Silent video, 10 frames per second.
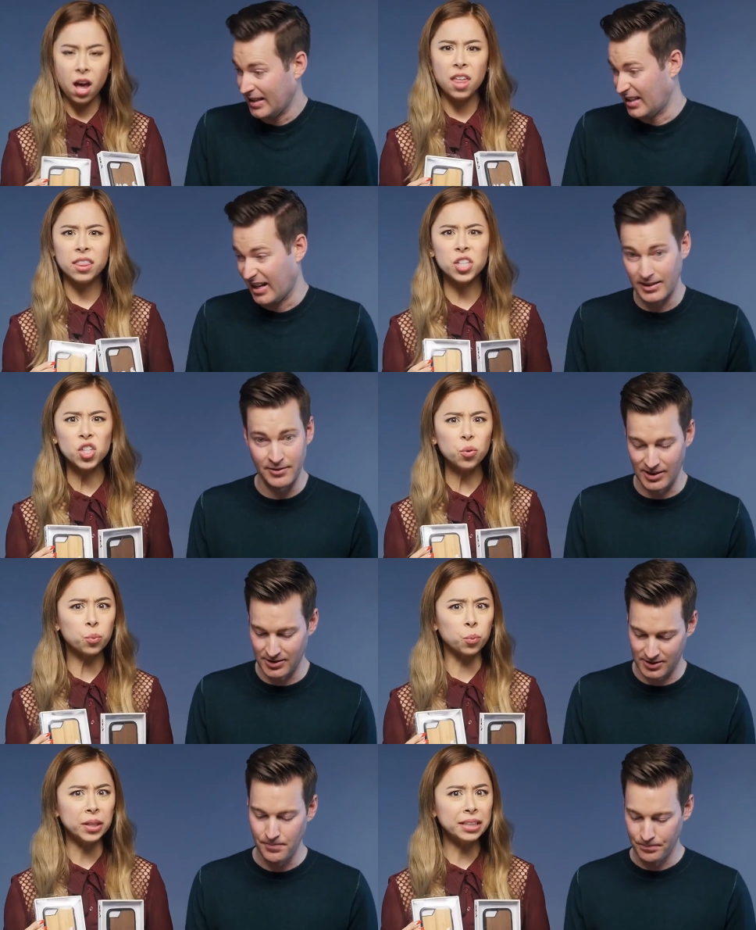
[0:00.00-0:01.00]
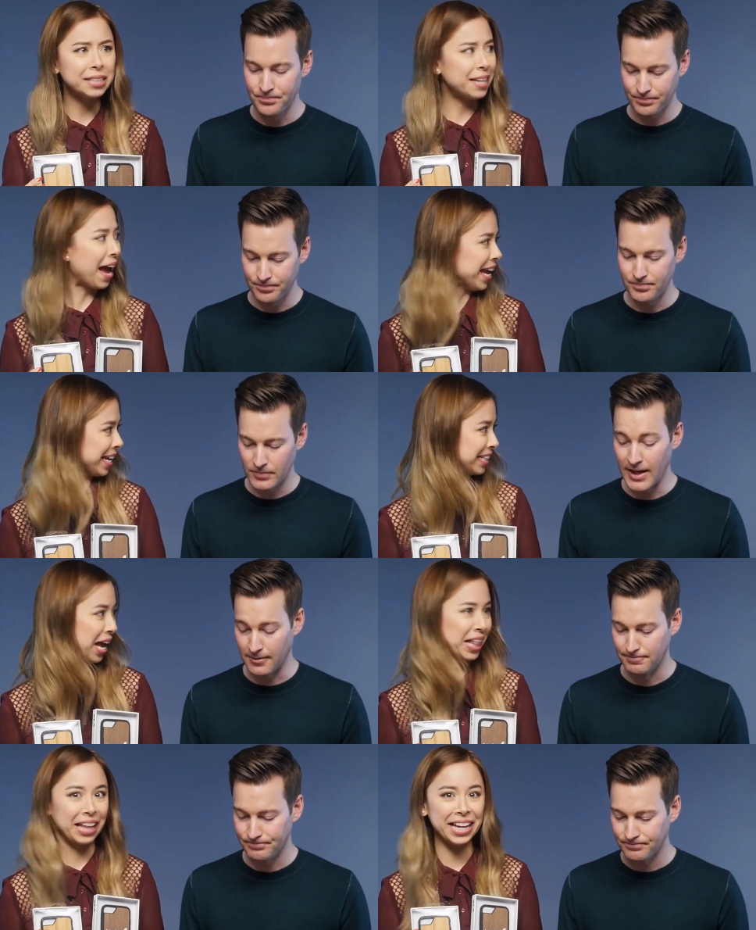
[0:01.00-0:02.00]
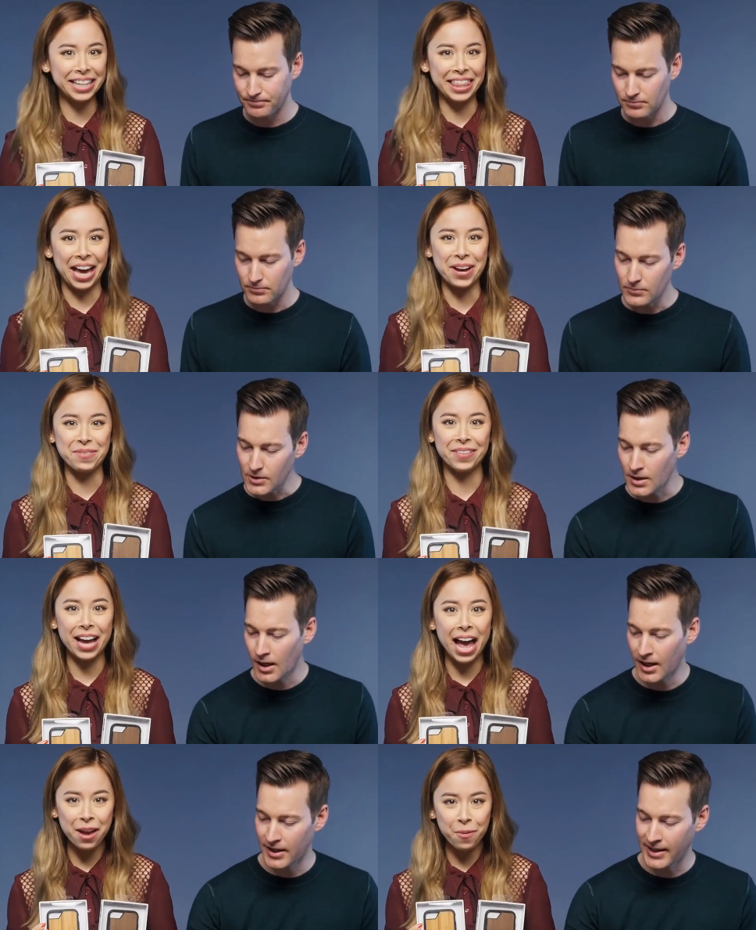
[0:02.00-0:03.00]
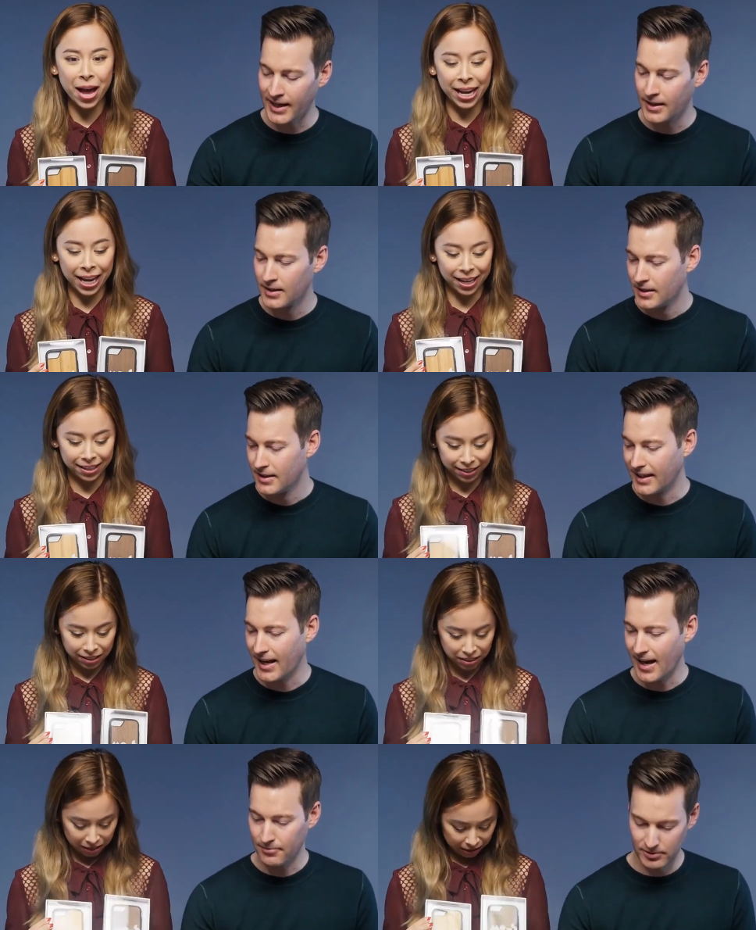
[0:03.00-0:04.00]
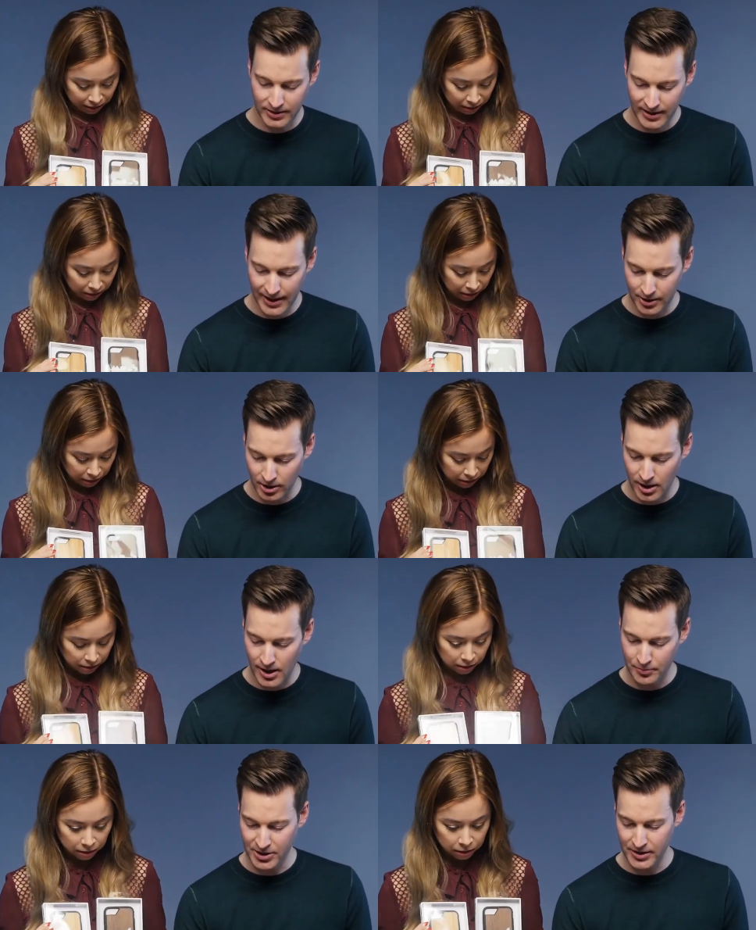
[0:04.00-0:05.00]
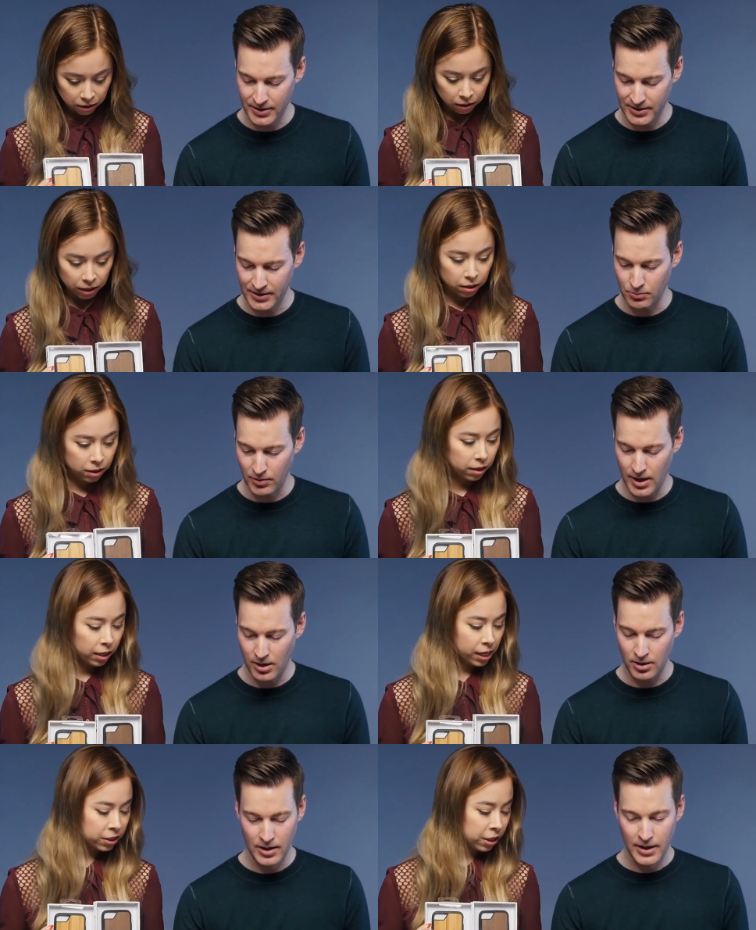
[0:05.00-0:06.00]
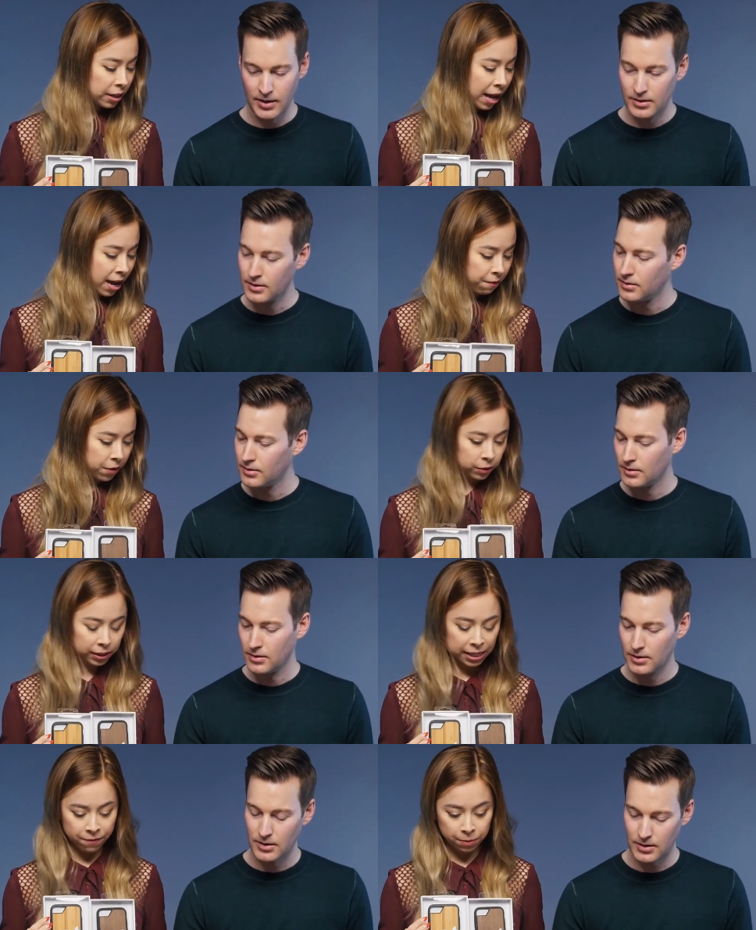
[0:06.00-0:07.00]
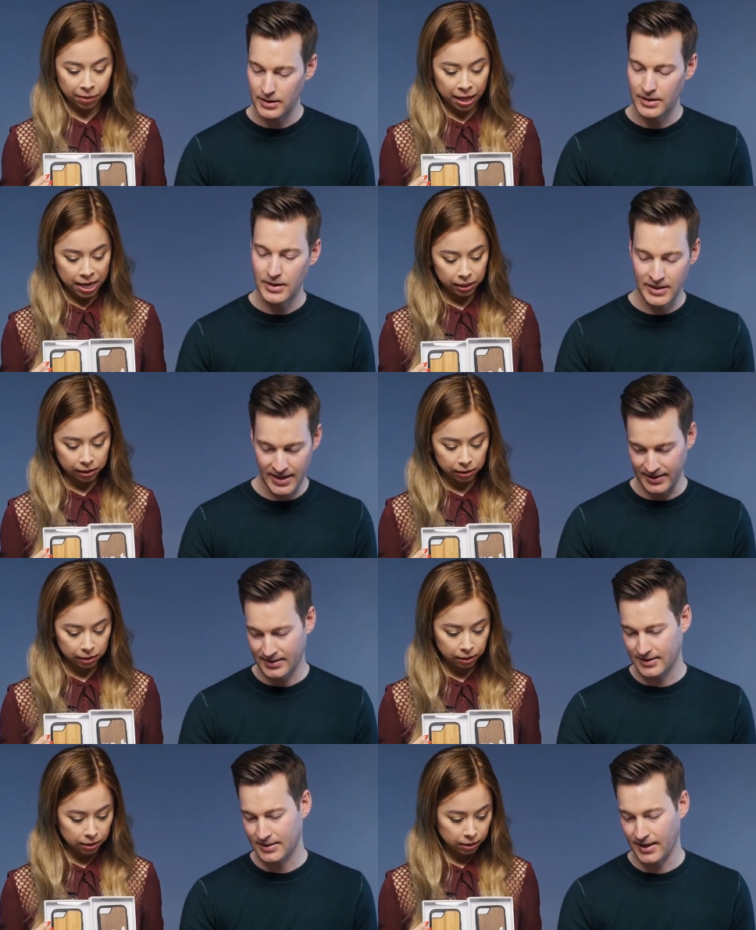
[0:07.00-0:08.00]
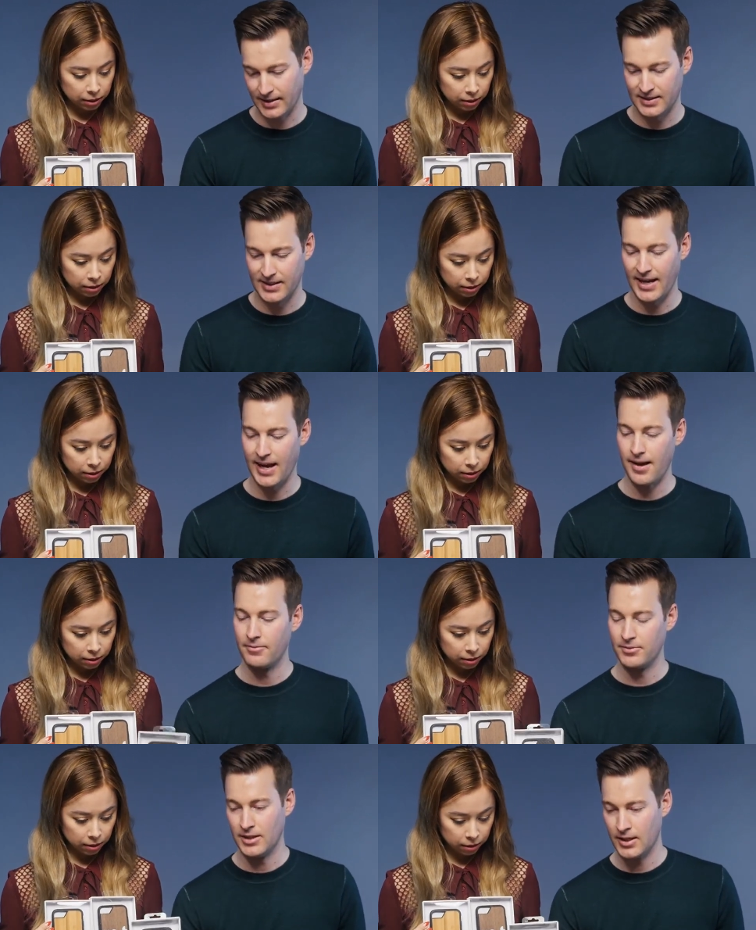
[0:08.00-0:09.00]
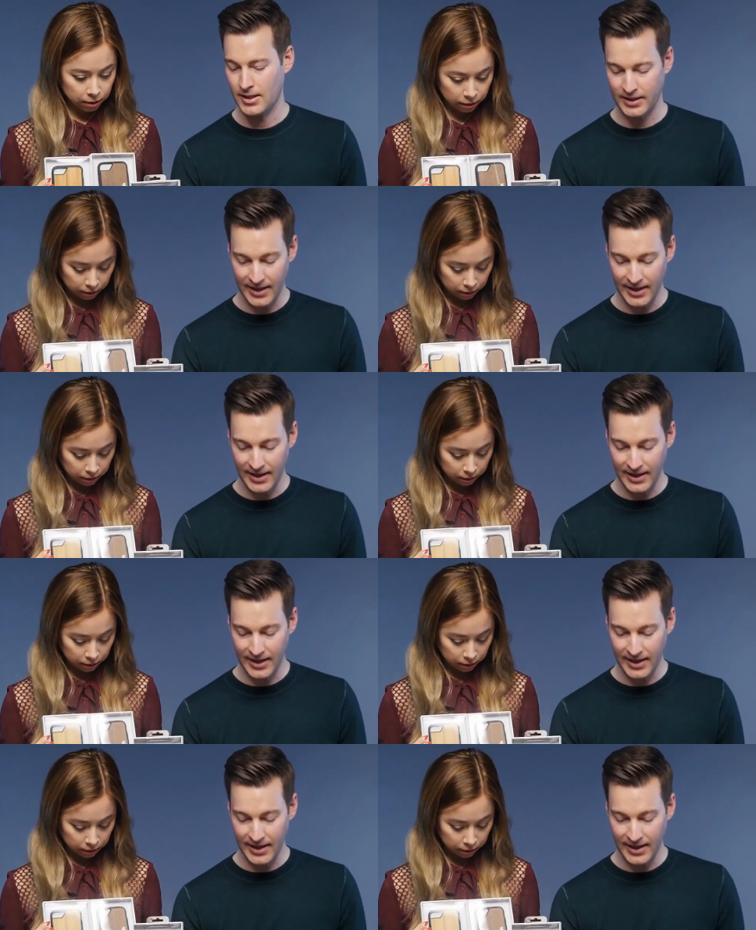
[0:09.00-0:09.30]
Speaker 1: I, I these love are these.
Speaker 2: really nice. Yeah. I like them. Uh, I they, want it.
Speaker 1: They have leather options as well. Is
Speaker 2: there an iPhone 7 Plus?
Speaker 1: Yes, yes. They have uh,